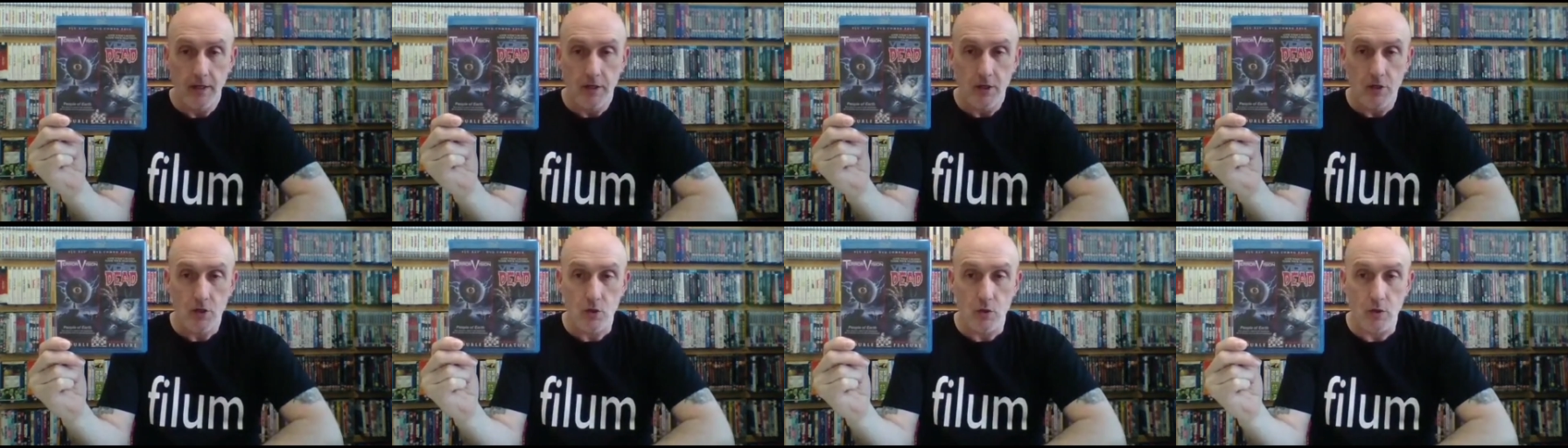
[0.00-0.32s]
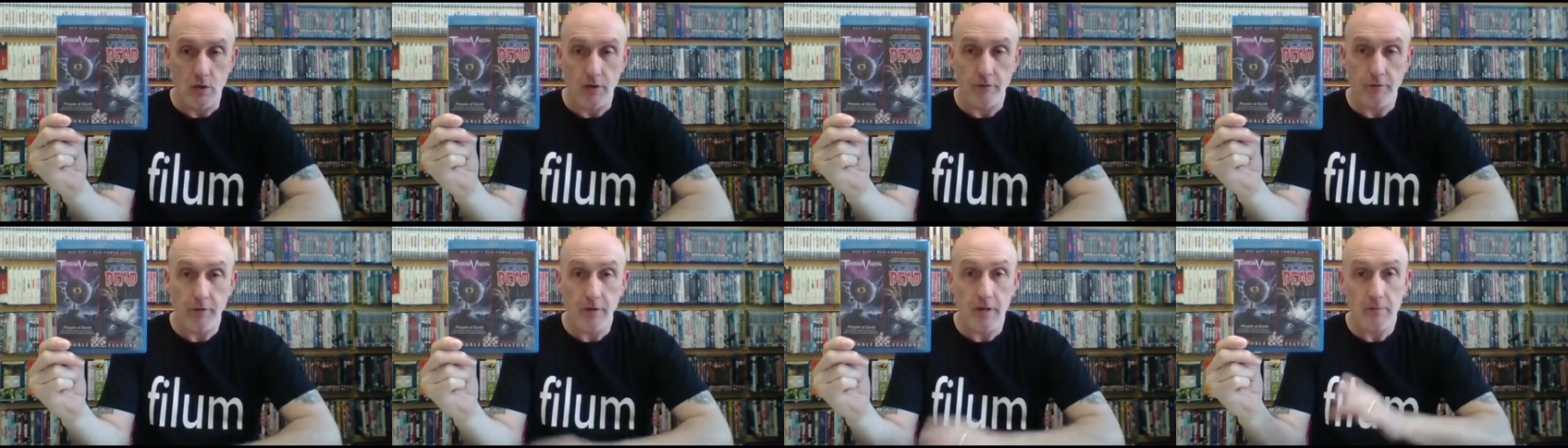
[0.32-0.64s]
So
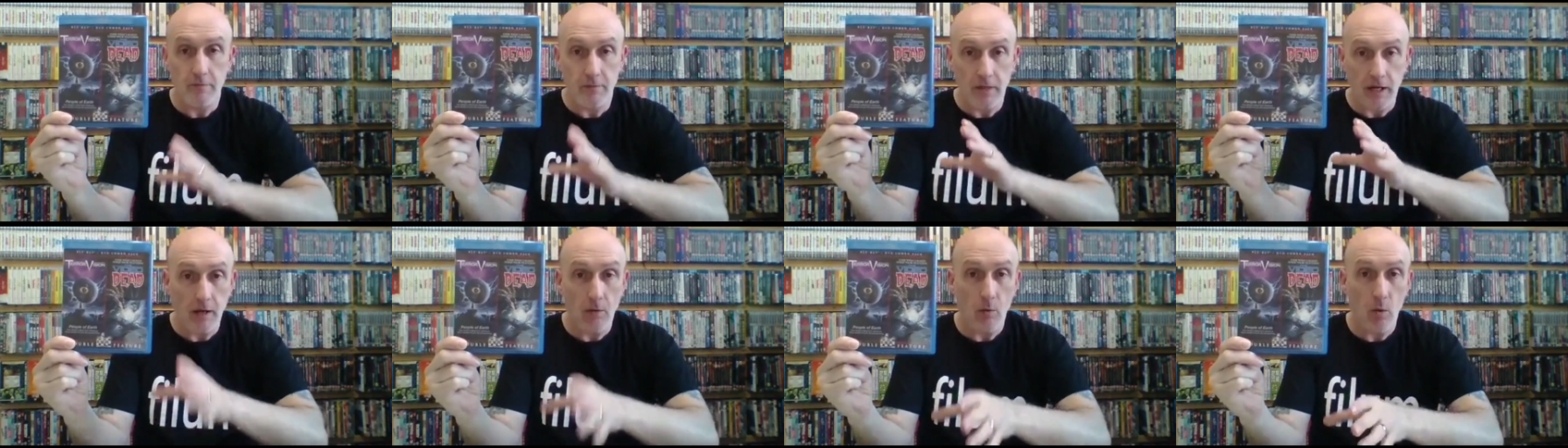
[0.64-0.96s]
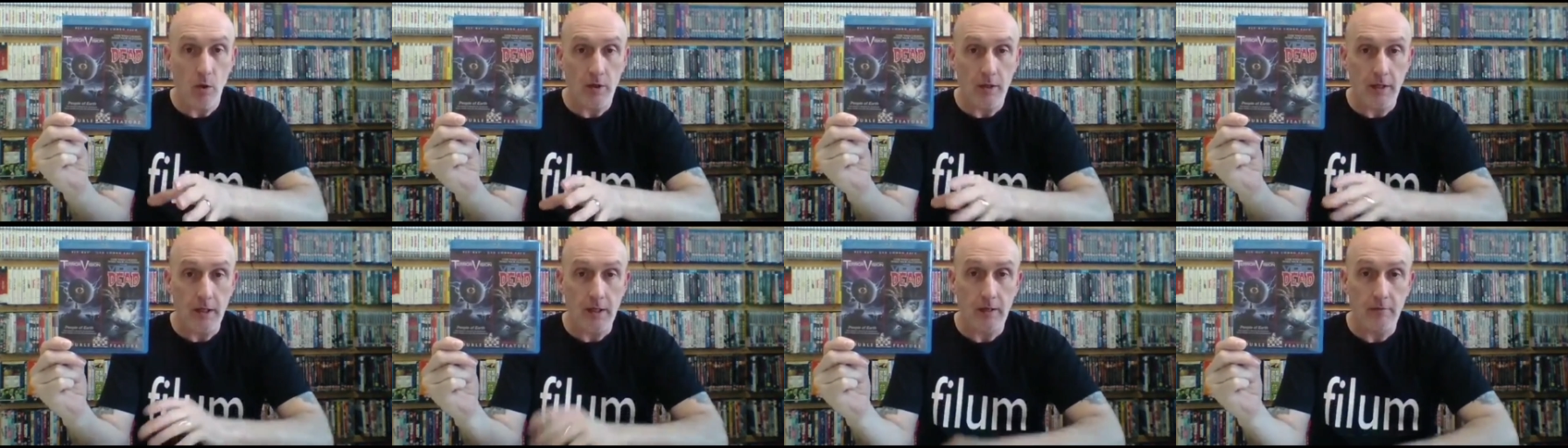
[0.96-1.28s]
the film that I
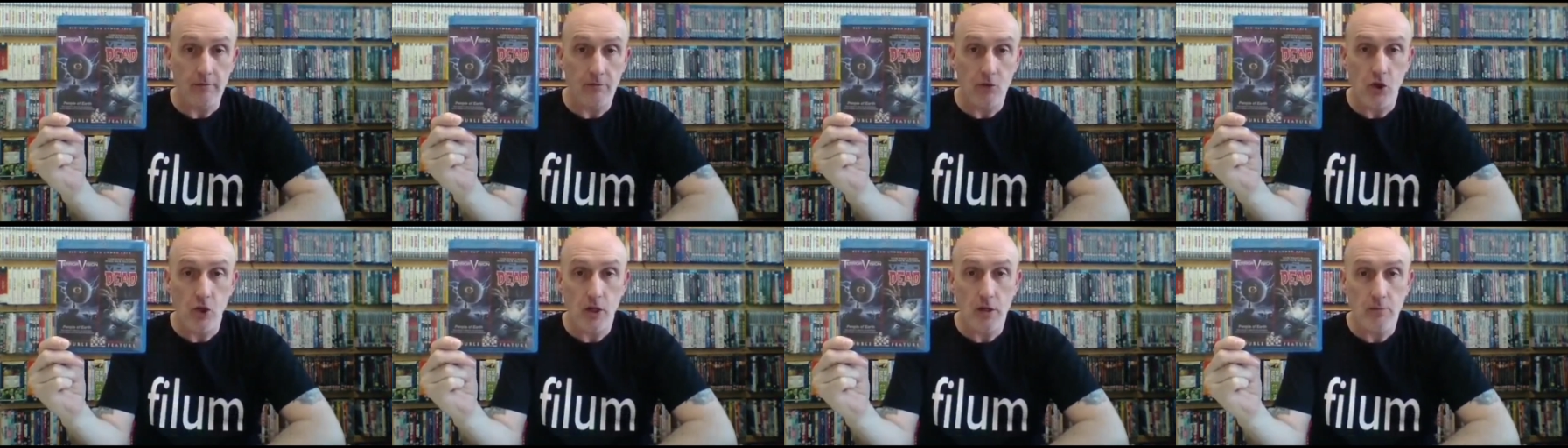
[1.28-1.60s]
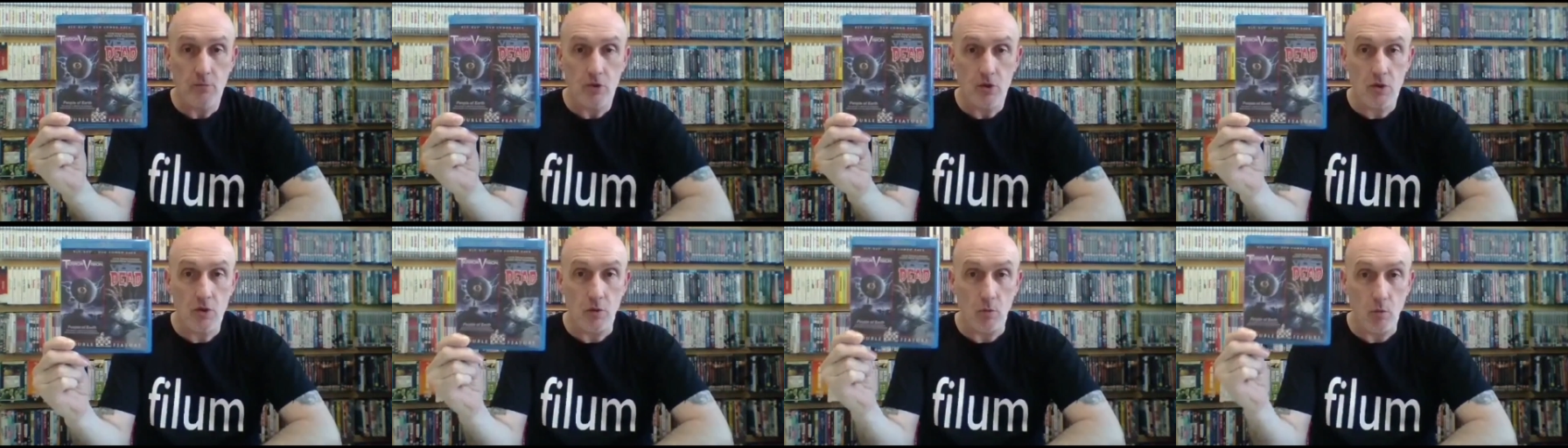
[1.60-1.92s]
want to give
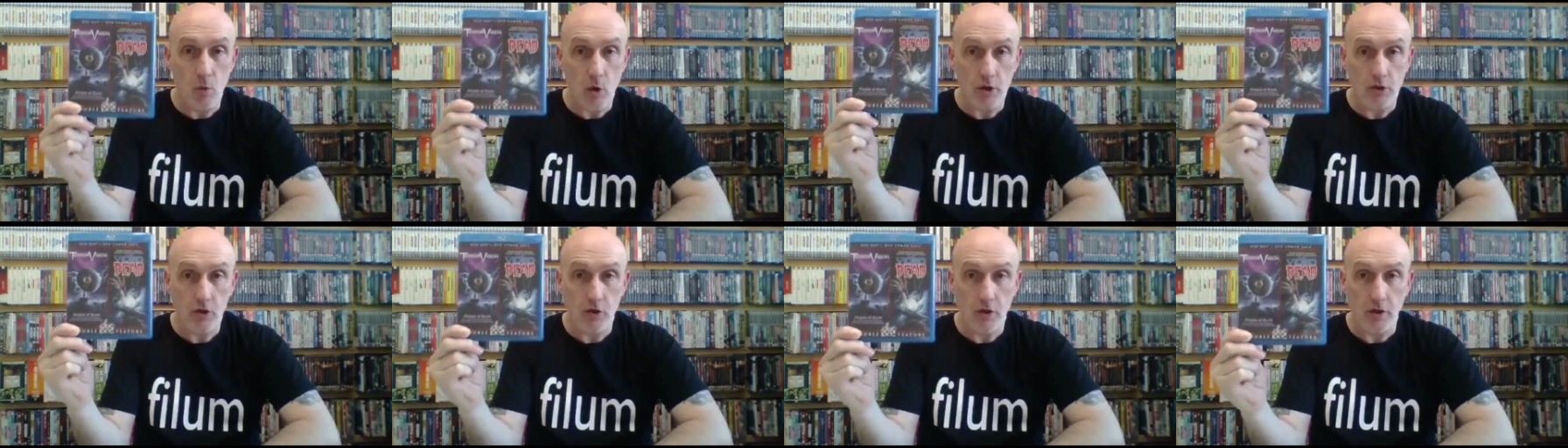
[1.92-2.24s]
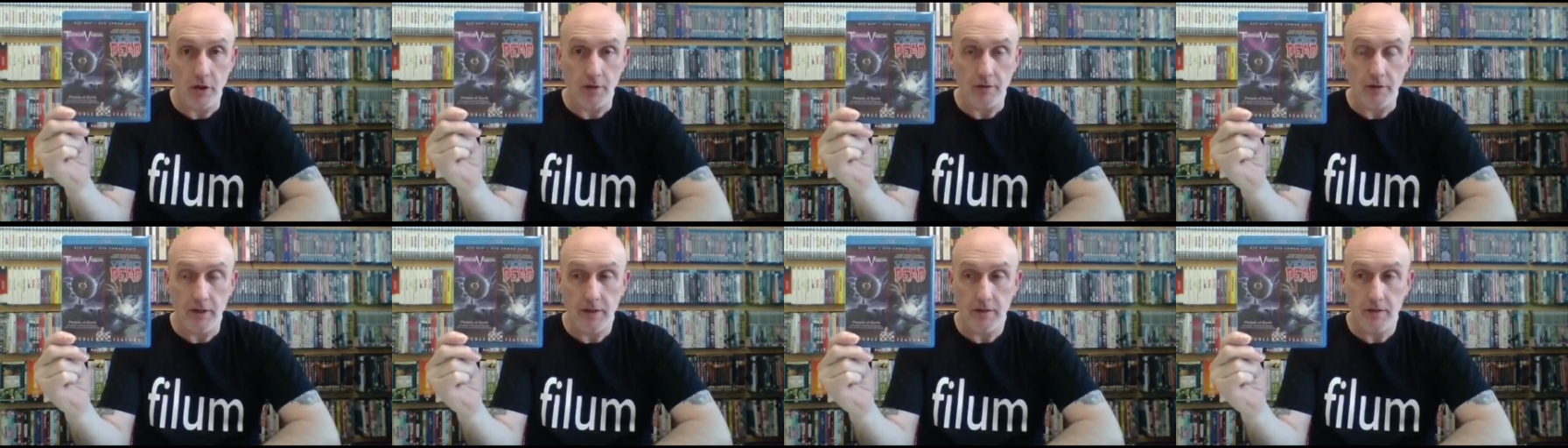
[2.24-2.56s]
James to watch
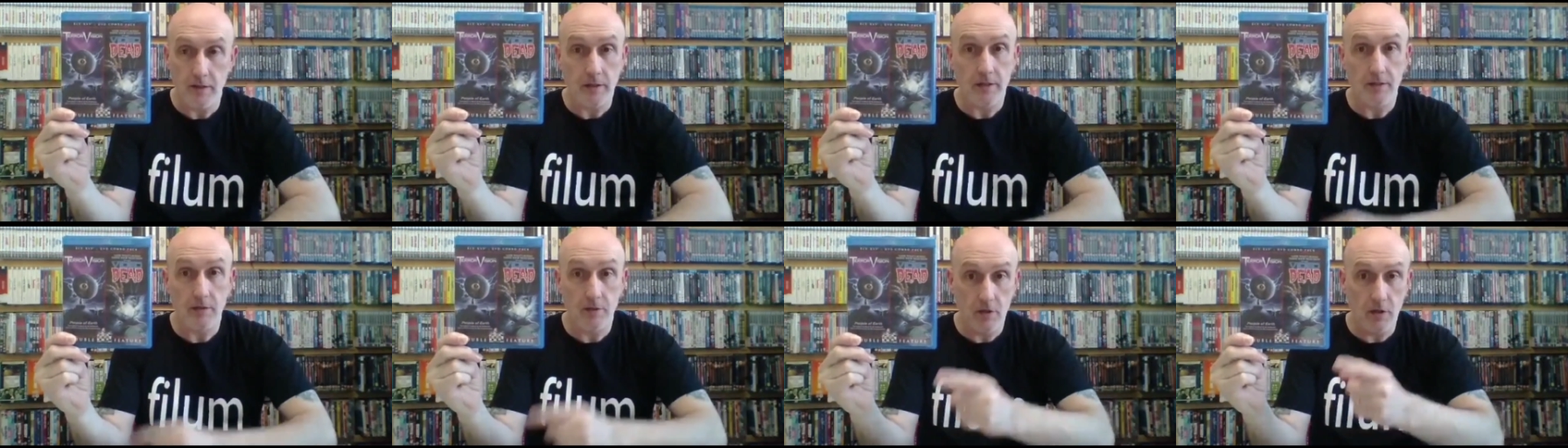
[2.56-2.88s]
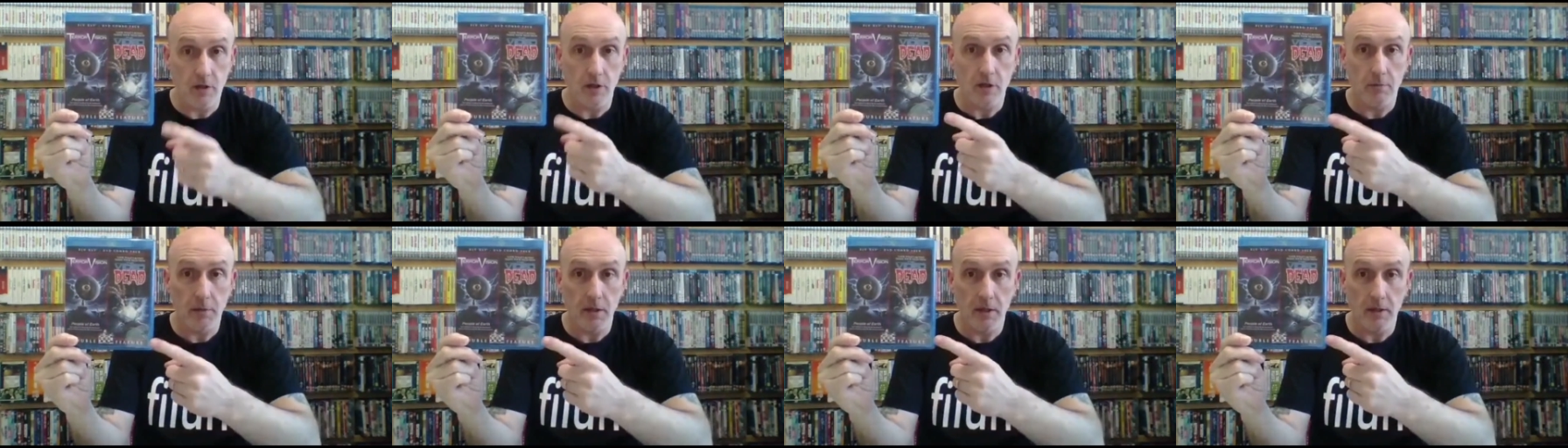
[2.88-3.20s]
on this is
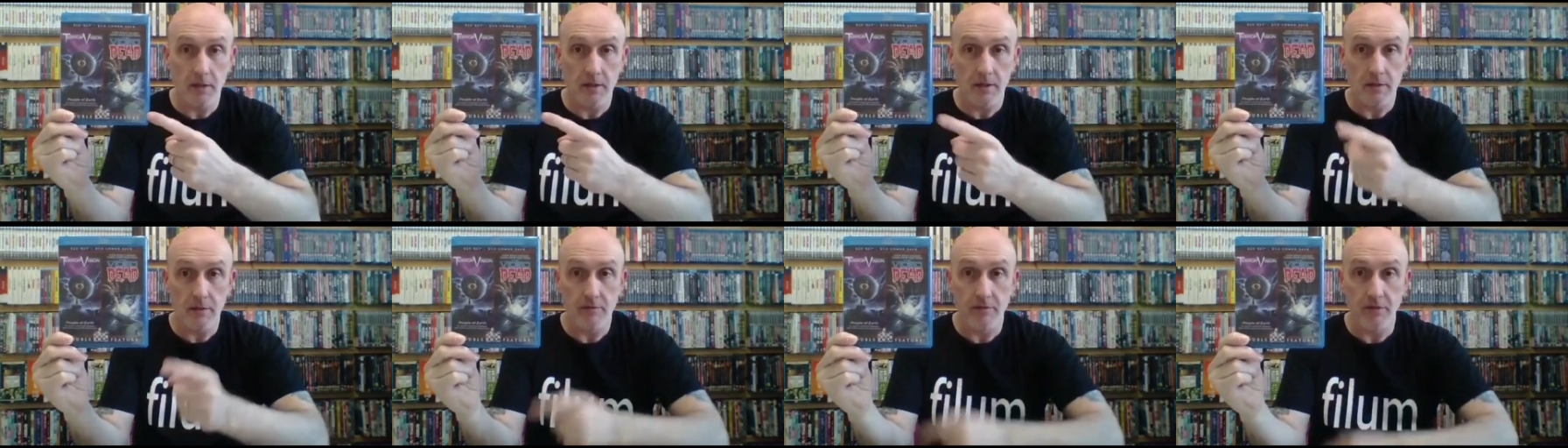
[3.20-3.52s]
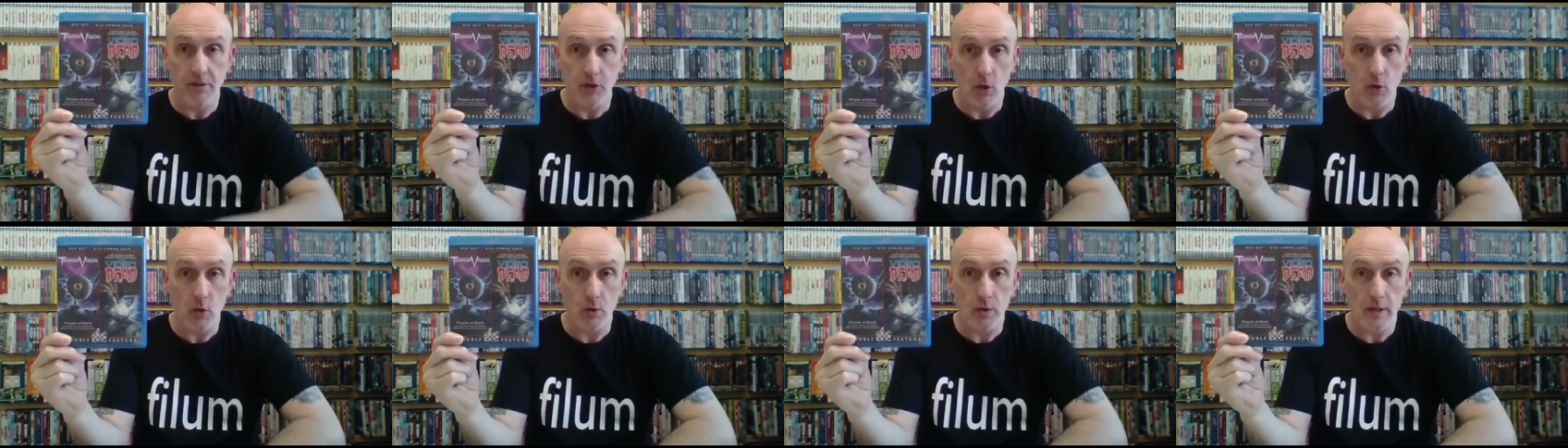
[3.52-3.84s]
going to be this
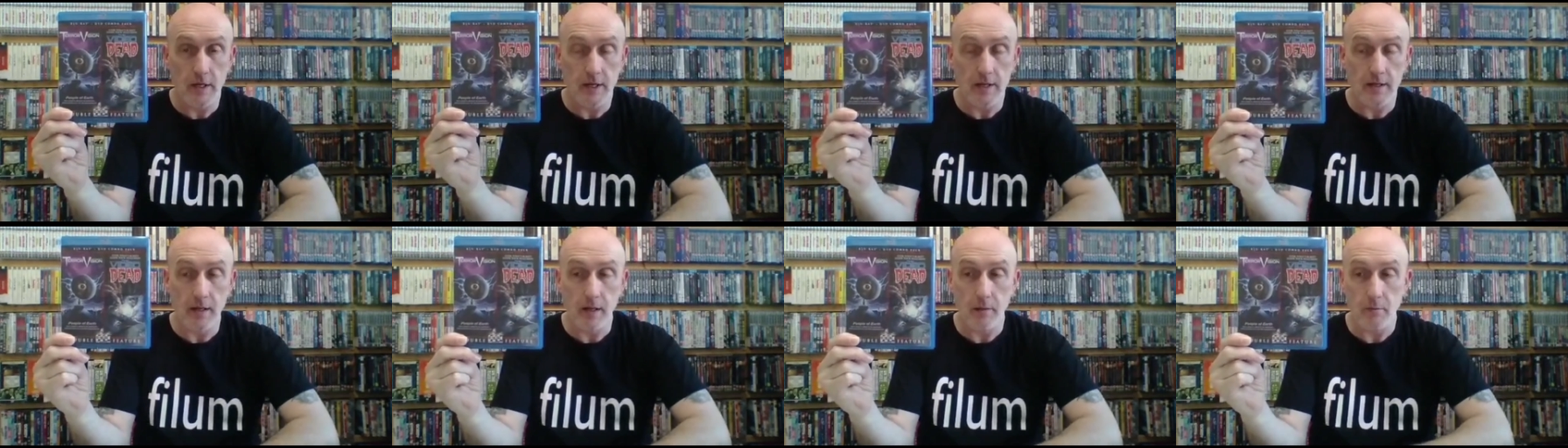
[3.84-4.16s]
video dead.